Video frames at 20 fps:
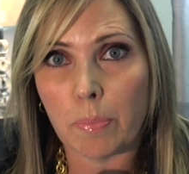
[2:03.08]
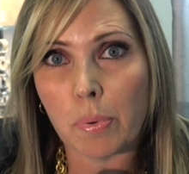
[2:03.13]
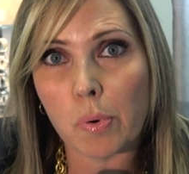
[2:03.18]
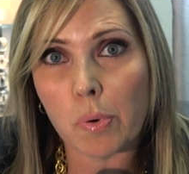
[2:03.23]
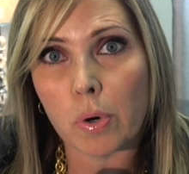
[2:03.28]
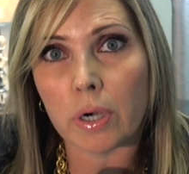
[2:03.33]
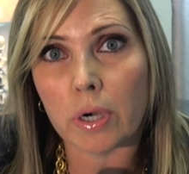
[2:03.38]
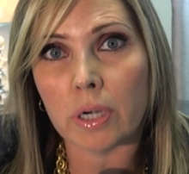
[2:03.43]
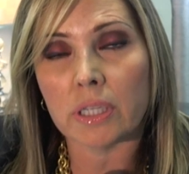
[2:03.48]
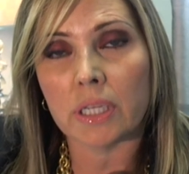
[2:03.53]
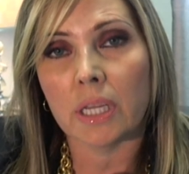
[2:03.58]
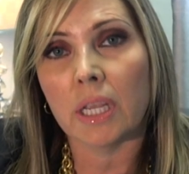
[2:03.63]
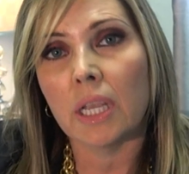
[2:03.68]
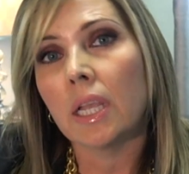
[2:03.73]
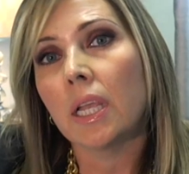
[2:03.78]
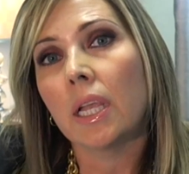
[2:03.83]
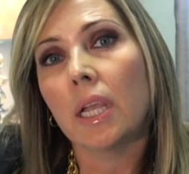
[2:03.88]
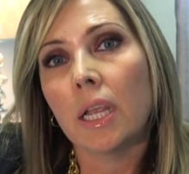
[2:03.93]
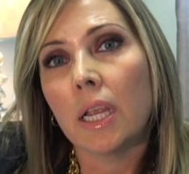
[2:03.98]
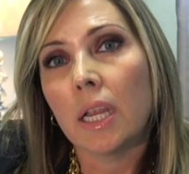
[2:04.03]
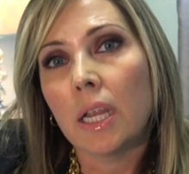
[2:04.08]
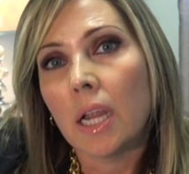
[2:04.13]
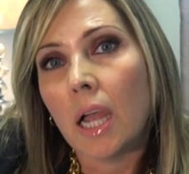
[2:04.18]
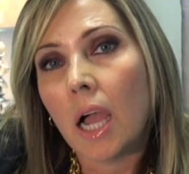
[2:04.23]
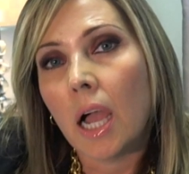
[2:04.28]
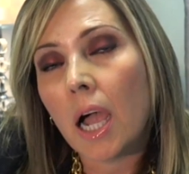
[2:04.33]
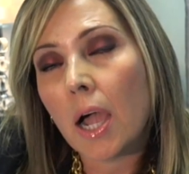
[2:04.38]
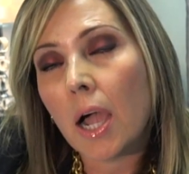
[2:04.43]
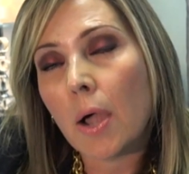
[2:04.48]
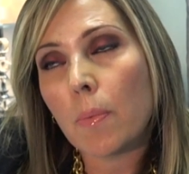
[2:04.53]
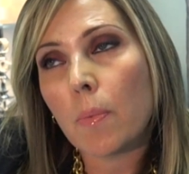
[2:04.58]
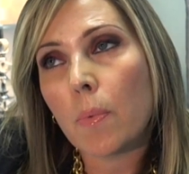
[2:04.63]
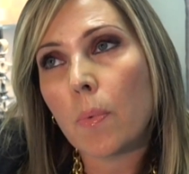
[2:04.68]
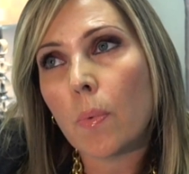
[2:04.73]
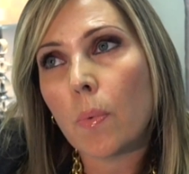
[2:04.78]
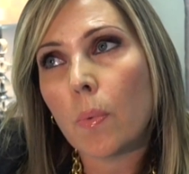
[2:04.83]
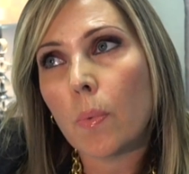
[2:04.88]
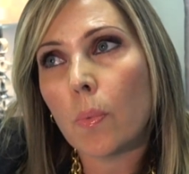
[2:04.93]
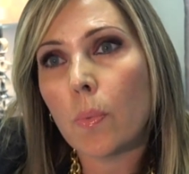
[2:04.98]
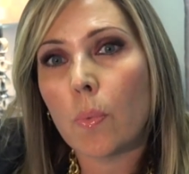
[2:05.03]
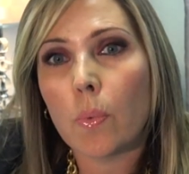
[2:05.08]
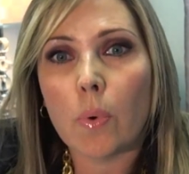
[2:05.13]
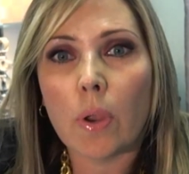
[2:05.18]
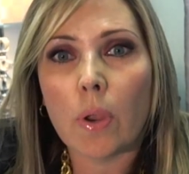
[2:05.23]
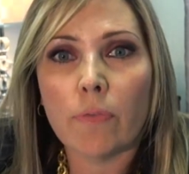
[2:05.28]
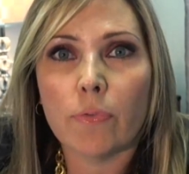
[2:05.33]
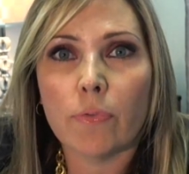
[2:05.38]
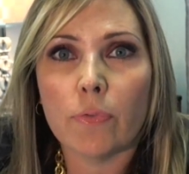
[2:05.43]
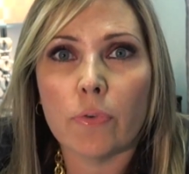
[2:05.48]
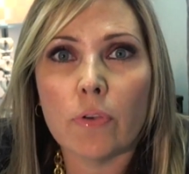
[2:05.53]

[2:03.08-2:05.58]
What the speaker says: report. If